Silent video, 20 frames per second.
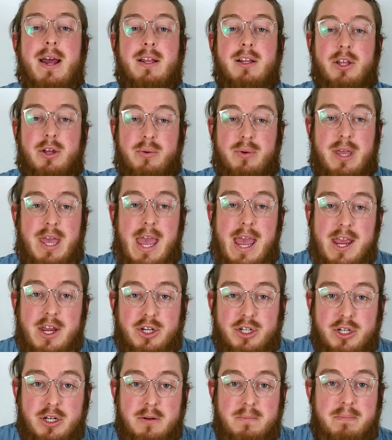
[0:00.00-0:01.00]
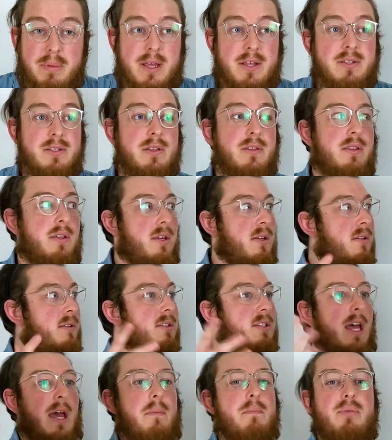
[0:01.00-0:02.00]
location, based on the
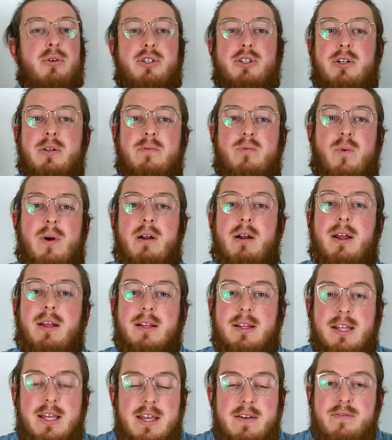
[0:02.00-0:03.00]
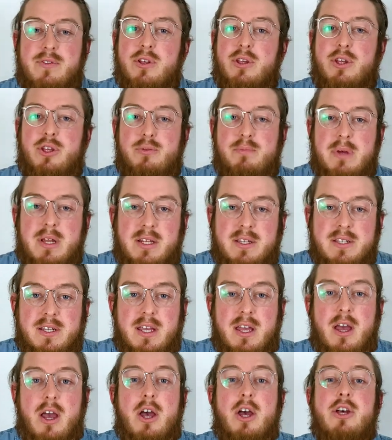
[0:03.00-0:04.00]
temperature of where I live, the
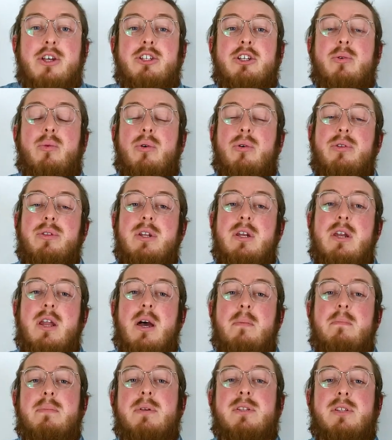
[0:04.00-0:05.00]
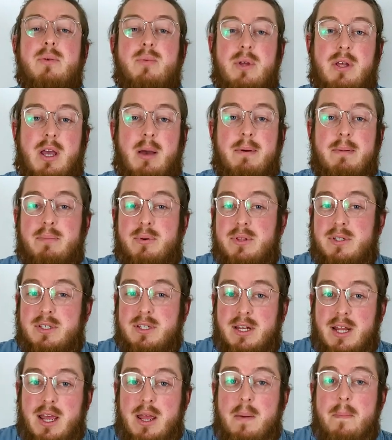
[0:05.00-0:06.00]
humidity, so all the numbers that we come up with
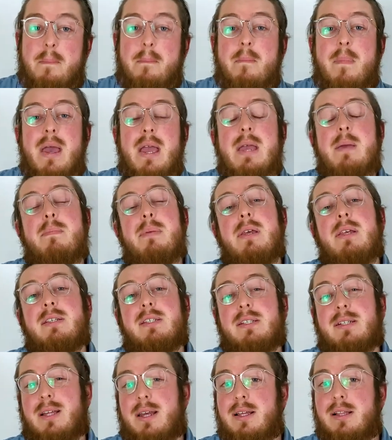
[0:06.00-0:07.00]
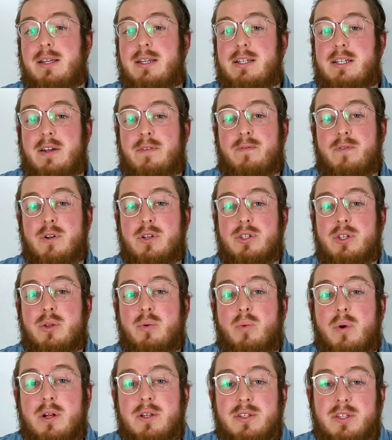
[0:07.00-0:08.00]
today may be slightly different to the
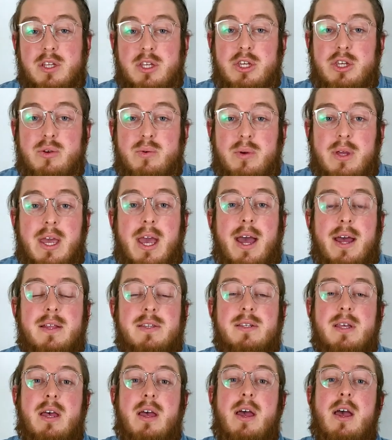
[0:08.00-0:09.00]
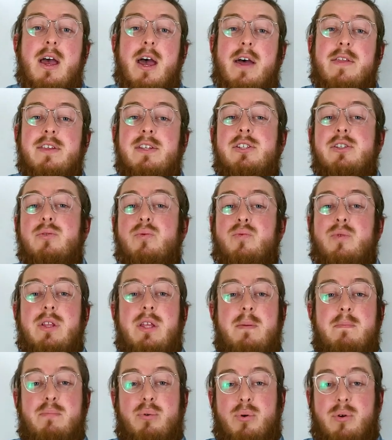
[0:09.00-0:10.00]
ones that you get. And this is a
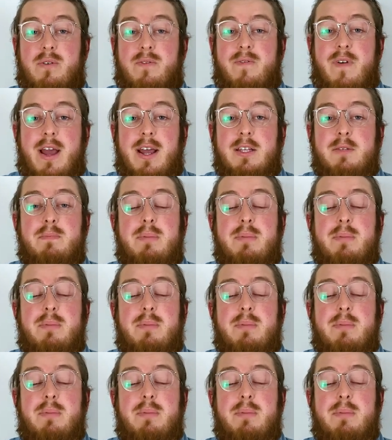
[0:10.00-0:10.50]
really important fact